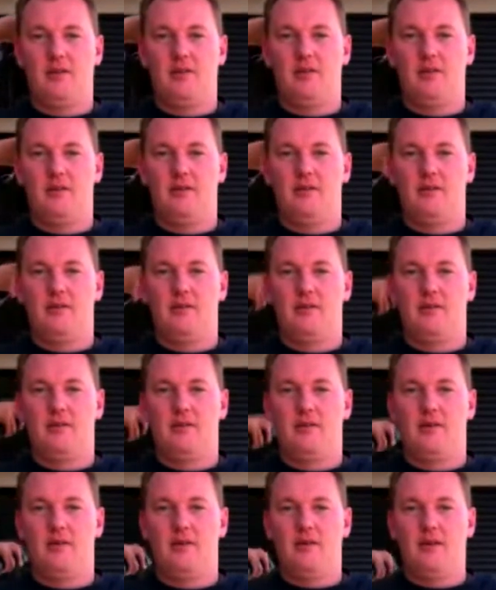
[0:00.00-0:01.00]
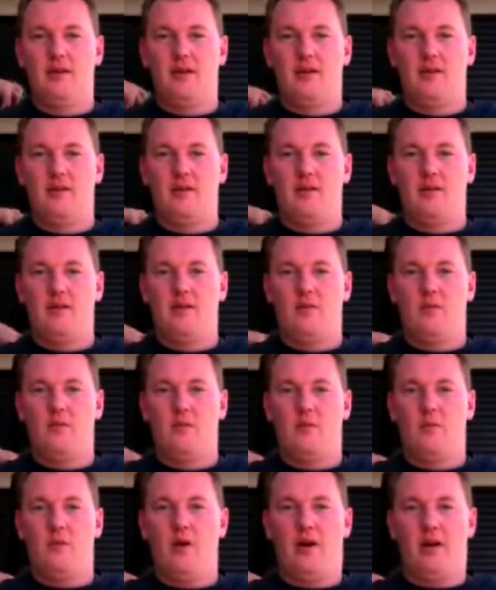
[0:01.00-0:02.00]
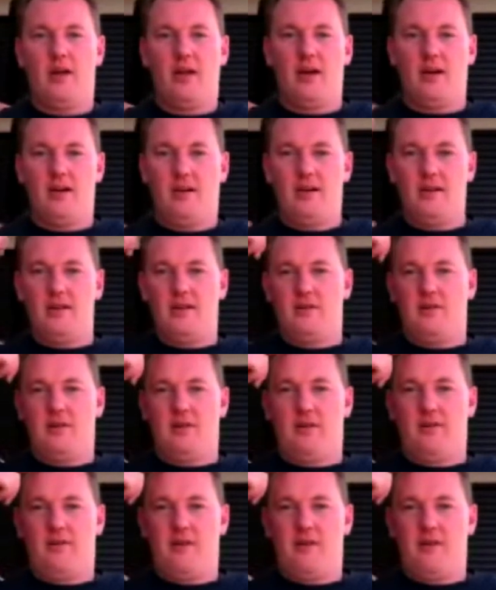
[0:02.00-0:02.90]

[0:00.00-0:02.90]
Good. Why don't you do the